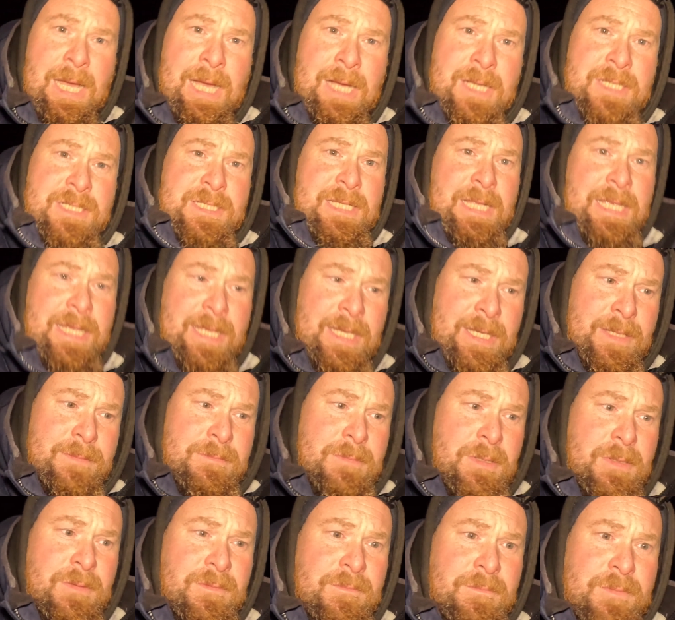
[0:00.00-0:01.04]
acts like
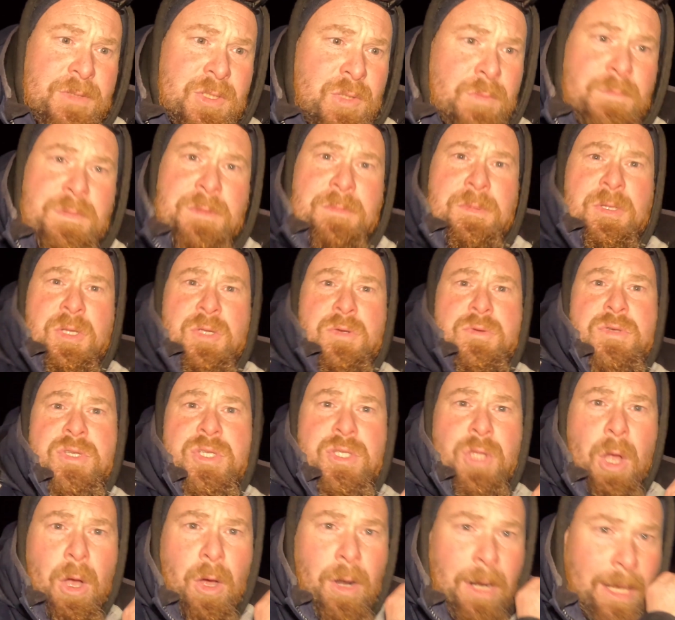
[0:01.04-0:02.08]
some people use
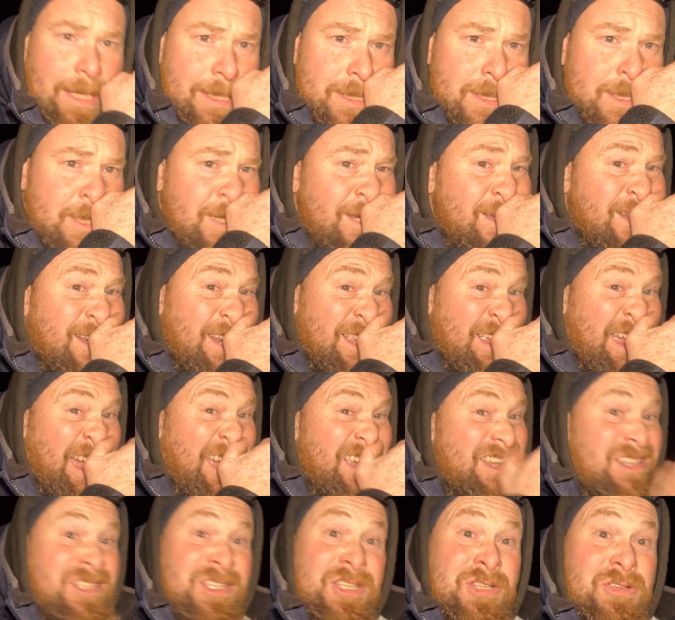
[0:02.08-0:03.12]
starlights. Like I
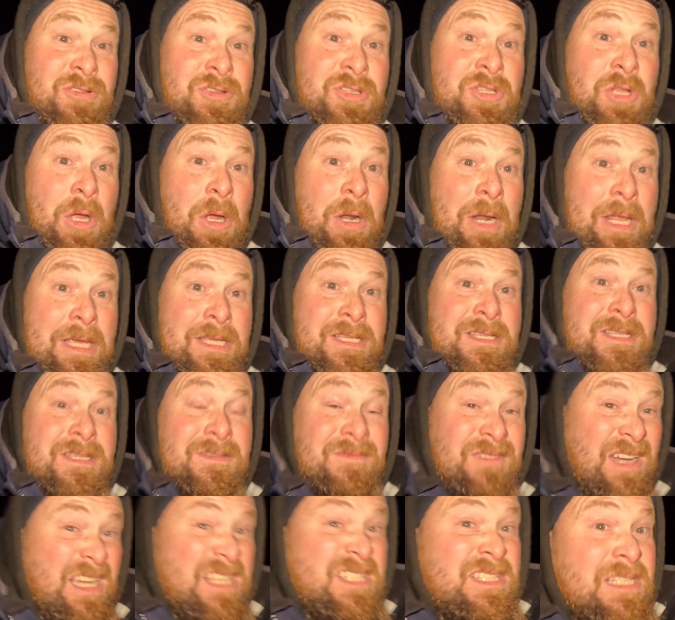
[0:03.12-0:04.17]
used to use starlights. In
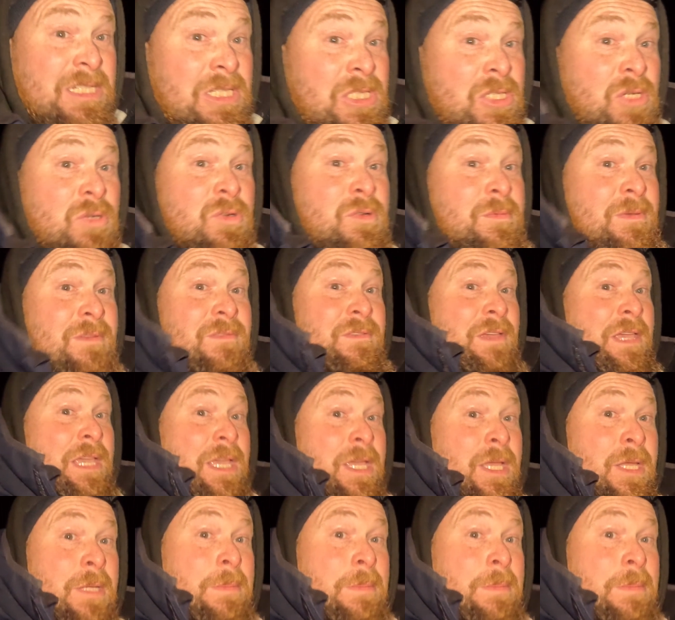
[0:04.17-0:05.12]
fact, I still do, to be fair.